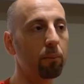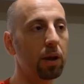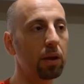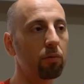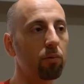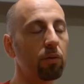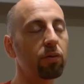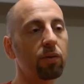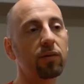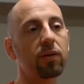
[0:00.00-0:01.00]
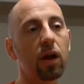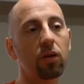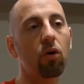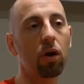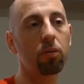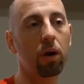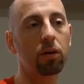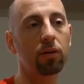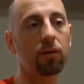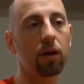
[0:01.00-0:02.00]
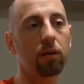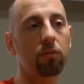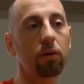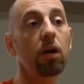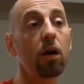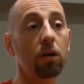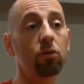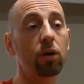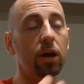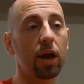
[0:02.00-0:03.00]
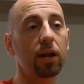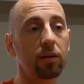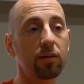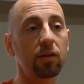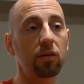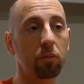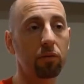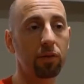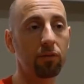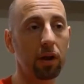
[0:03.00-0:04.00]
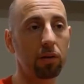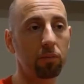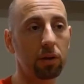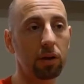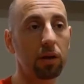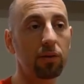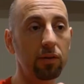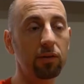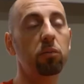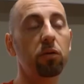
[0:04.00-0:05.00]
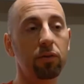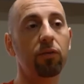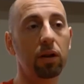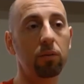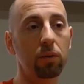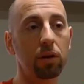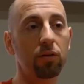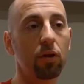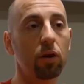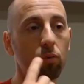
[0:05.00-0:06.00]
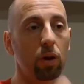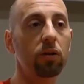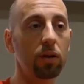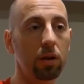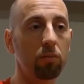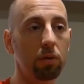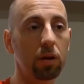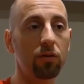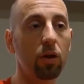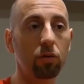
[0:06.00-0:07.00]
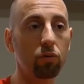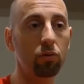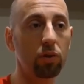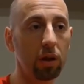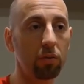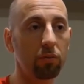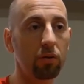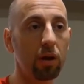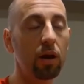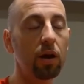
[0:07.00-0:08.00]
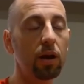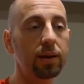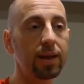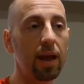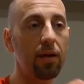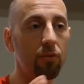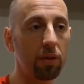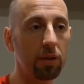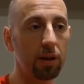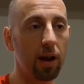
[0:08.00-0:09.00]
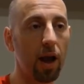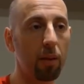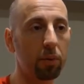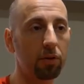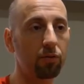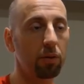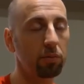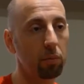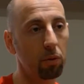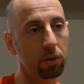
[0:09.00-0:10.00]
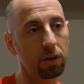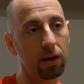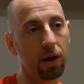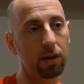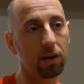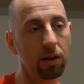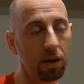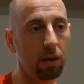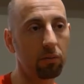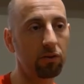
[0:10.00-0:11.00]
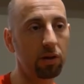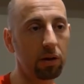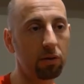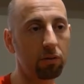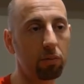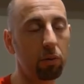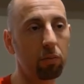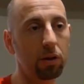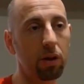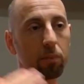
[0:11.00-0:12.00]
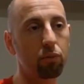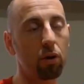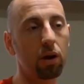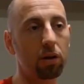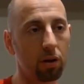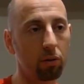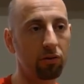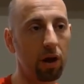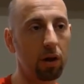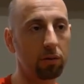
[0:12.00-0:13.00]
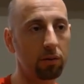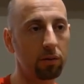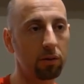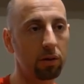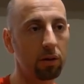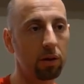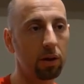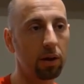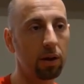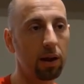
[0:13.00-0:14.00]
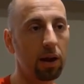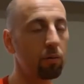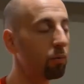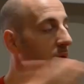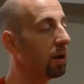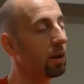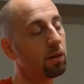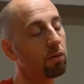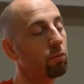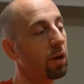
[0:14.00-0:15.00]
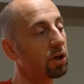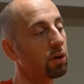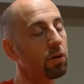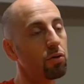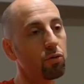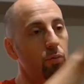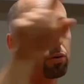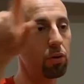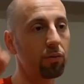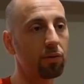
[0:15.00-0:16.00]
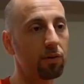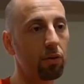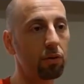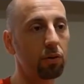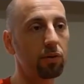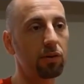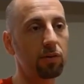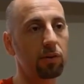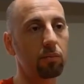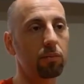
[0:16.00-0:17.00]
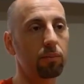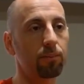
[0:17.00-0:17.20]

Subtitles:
But one of the things that I talk about is that we are looking at the system of development, and a system of development is not one team, it's not 2 teams. It's everything that happens from the moment an idea comes in to the moment a product goes out. And we need to measure the throughput of this whole system.